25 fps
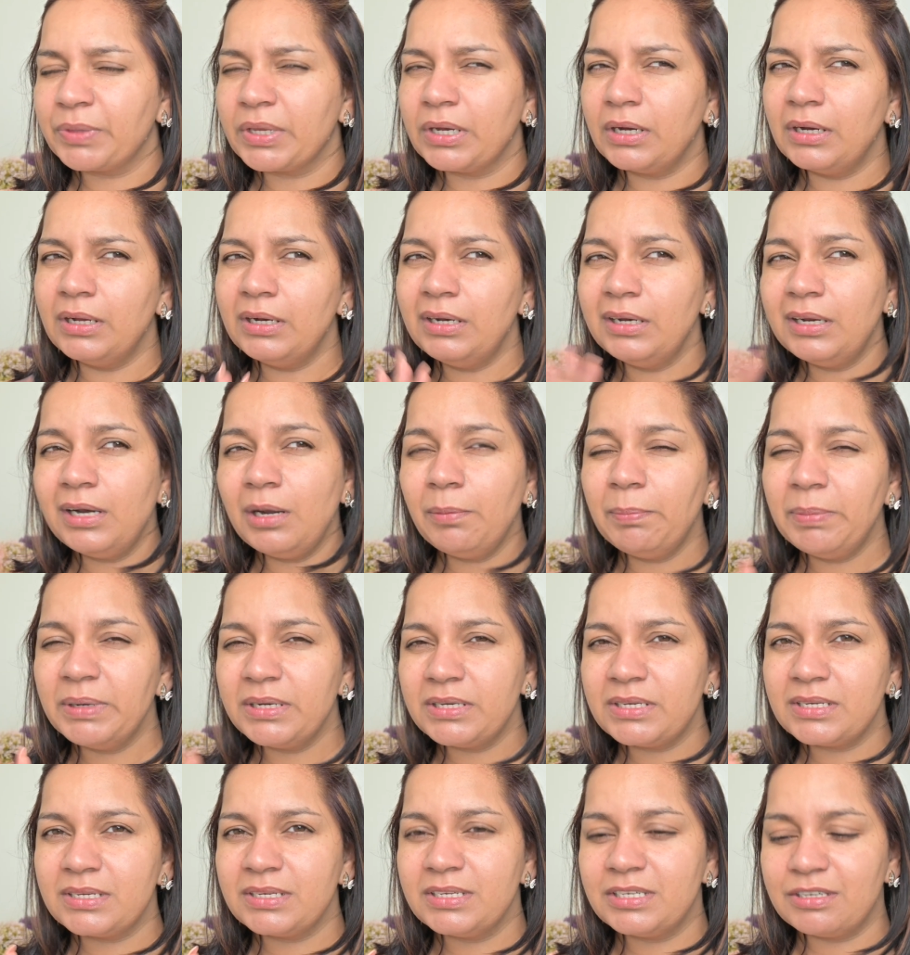a little
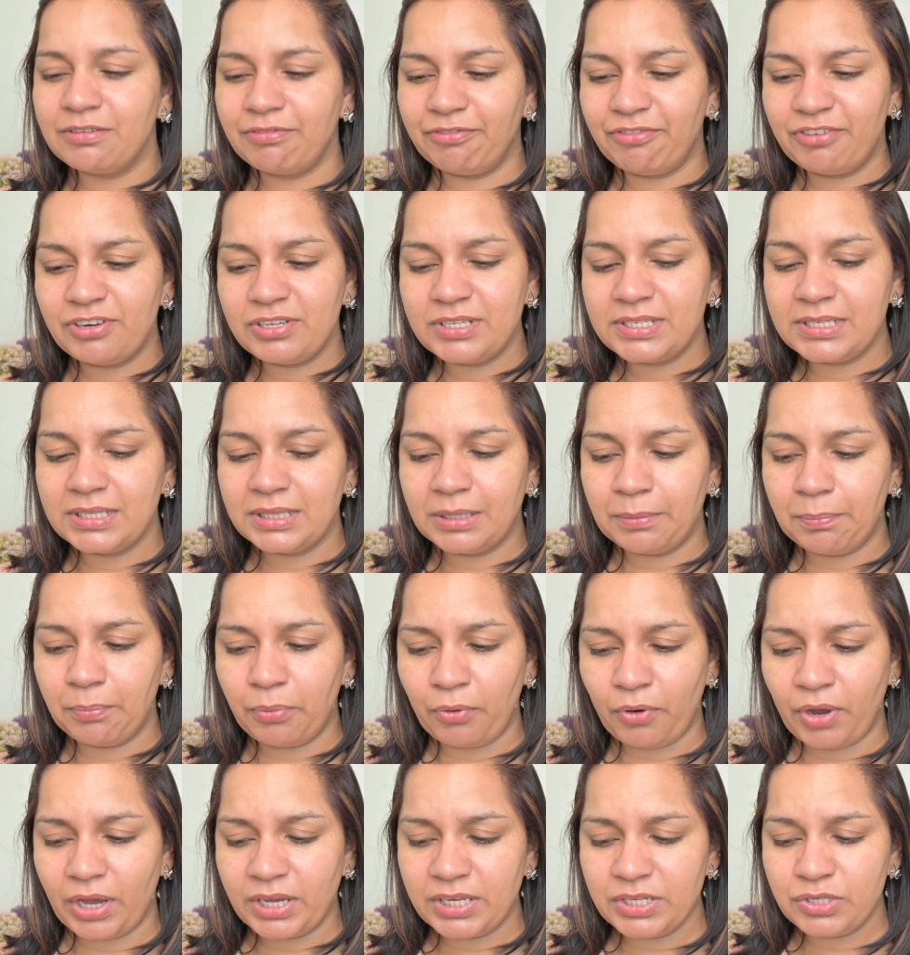bit difference in the
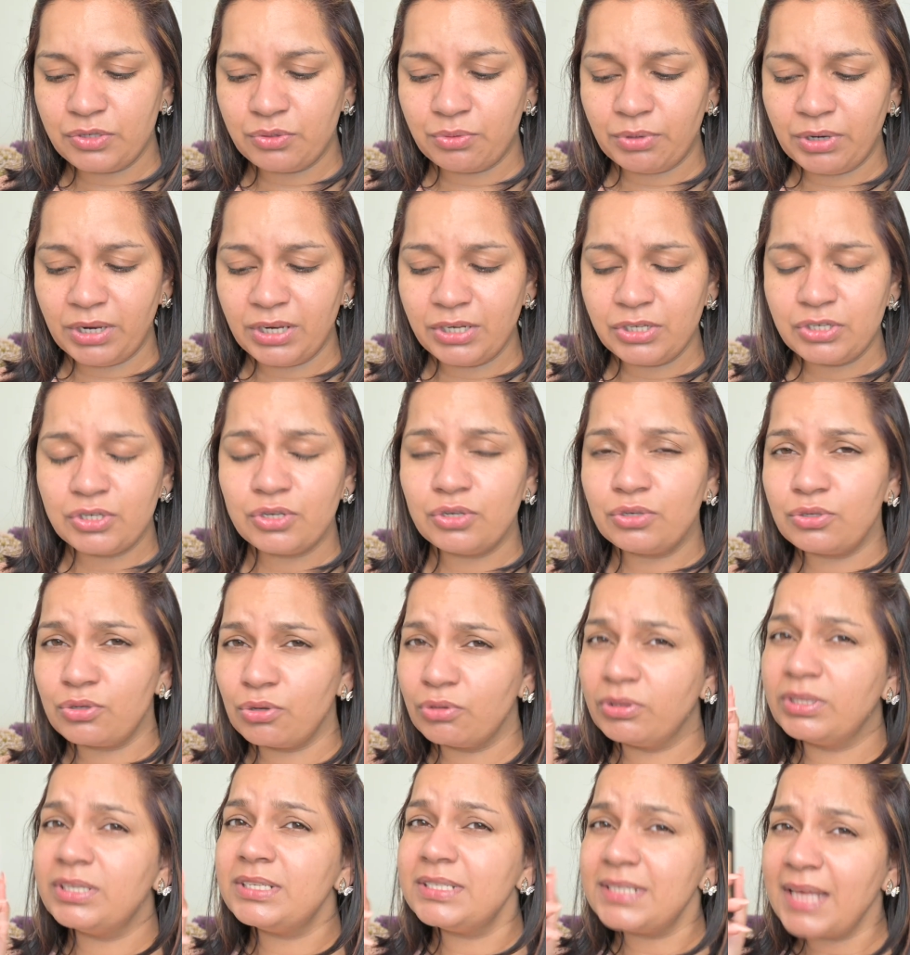price range, so
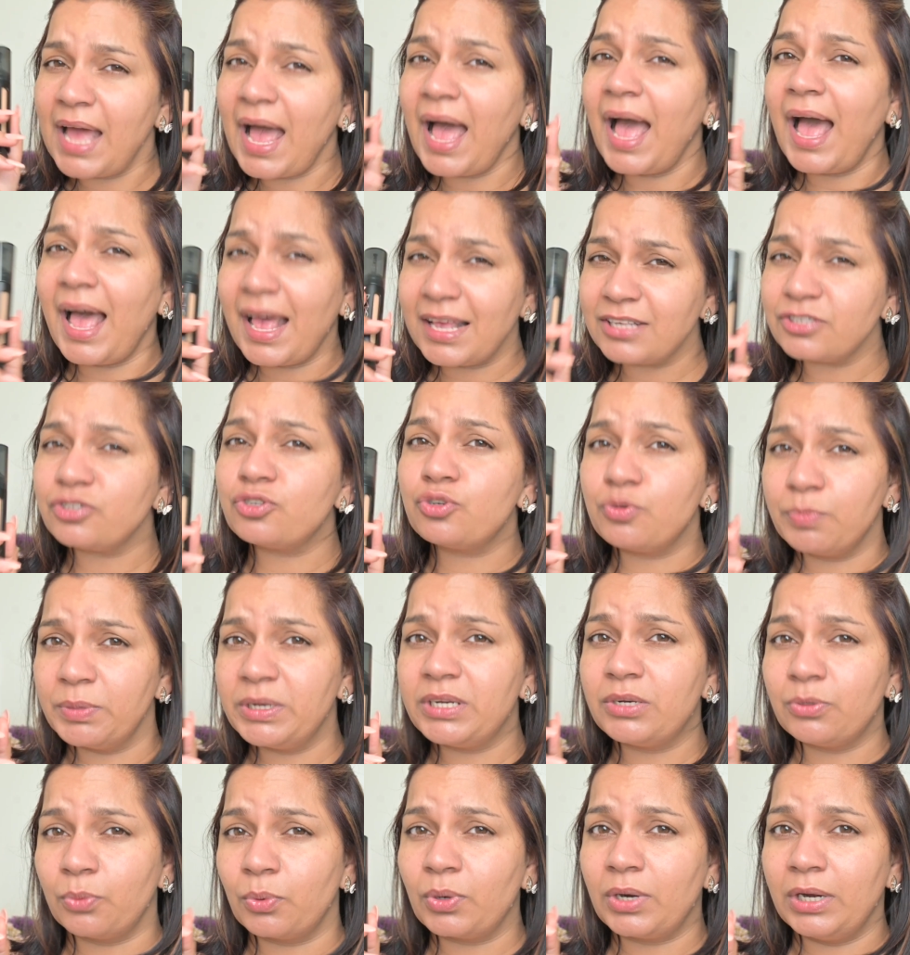this has to be
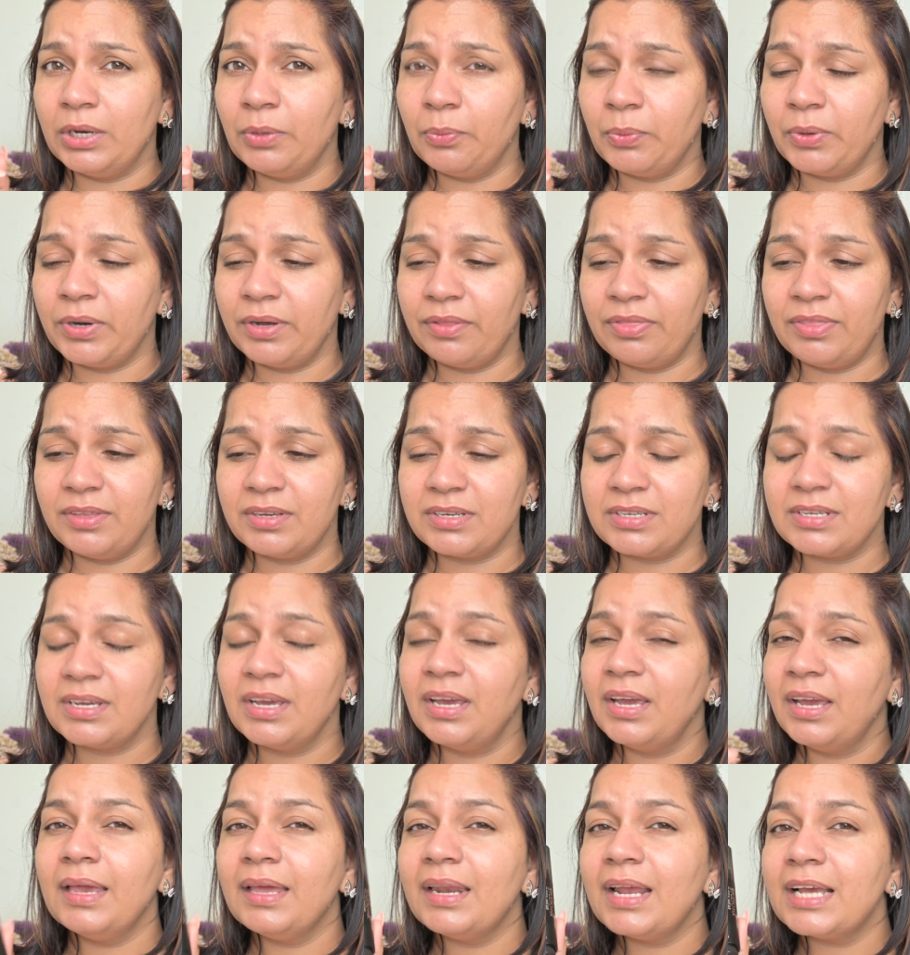totally worth it.
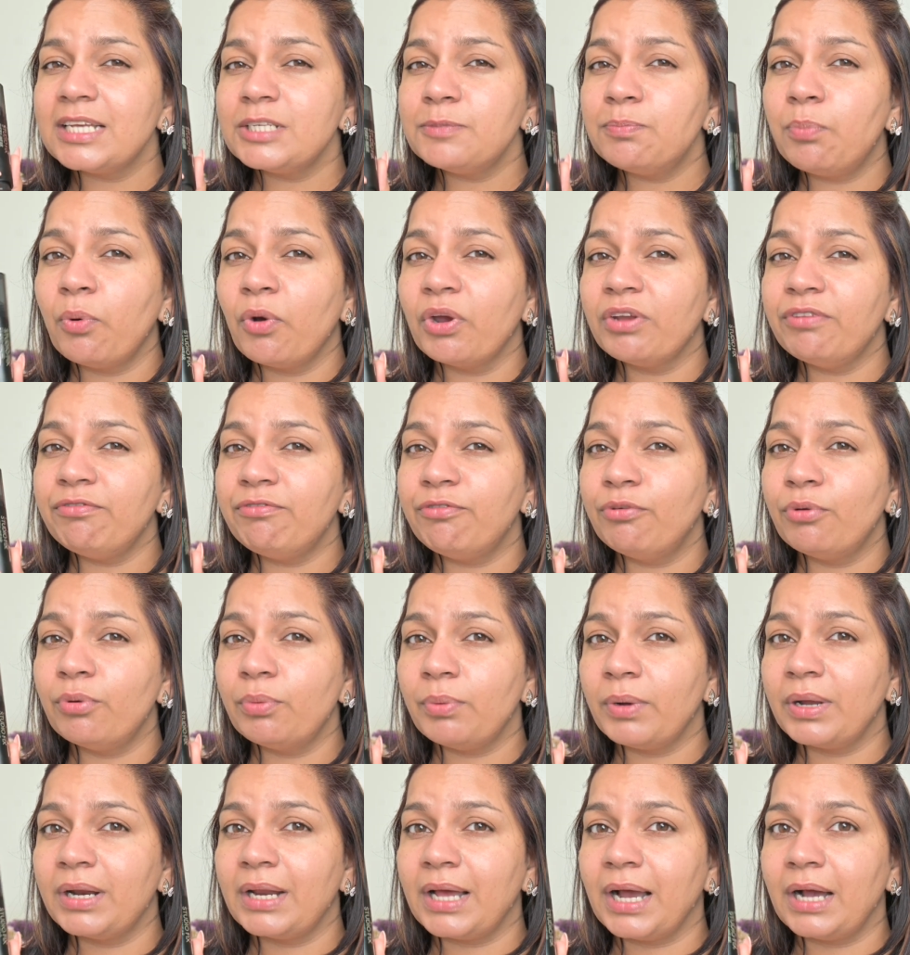It has
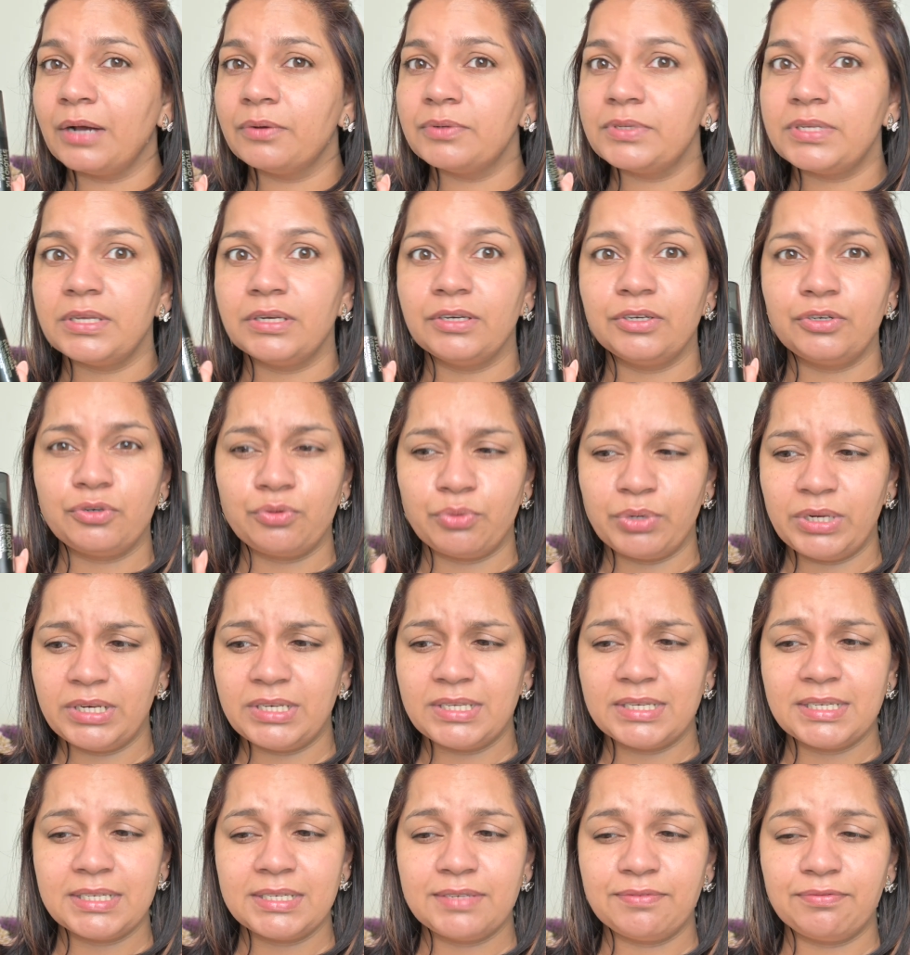0.41 ounce and it
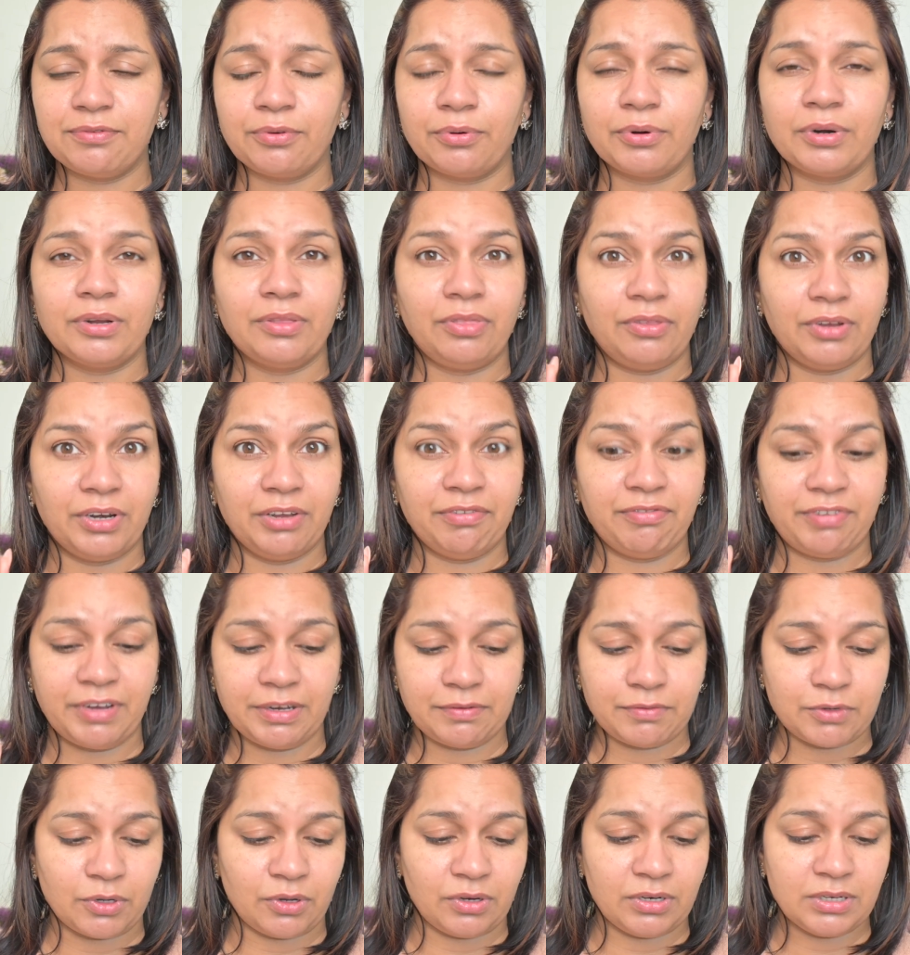retails for
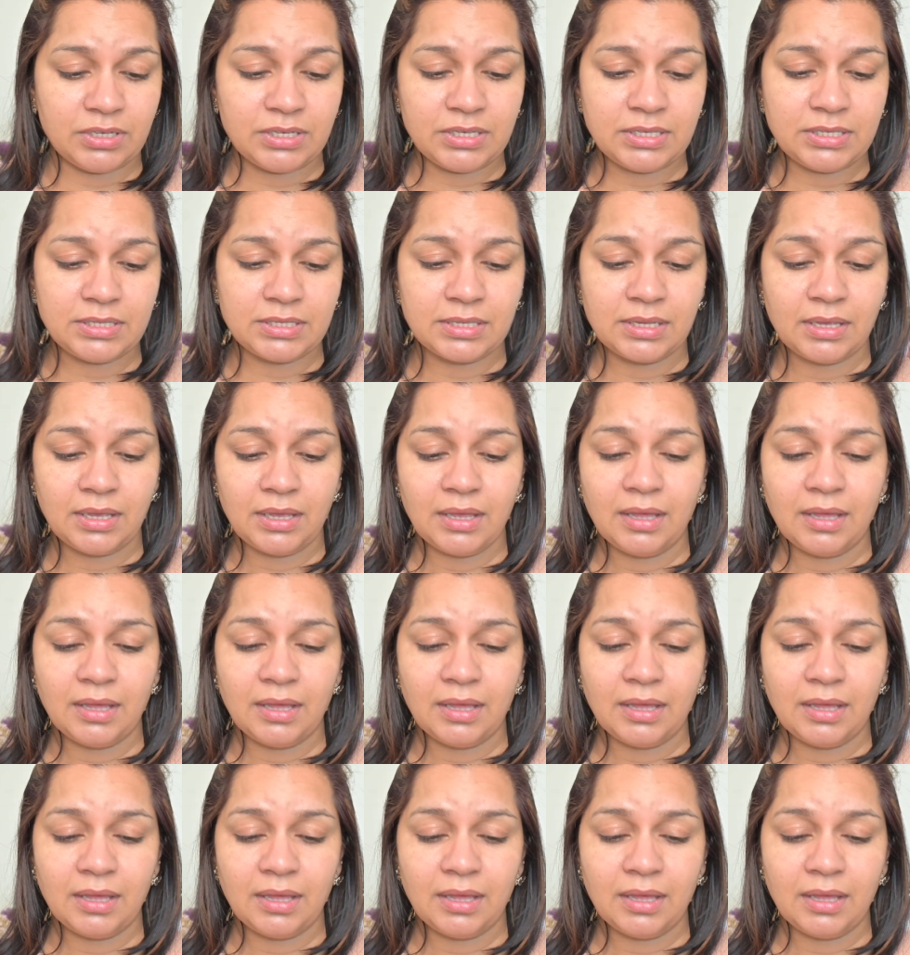$35.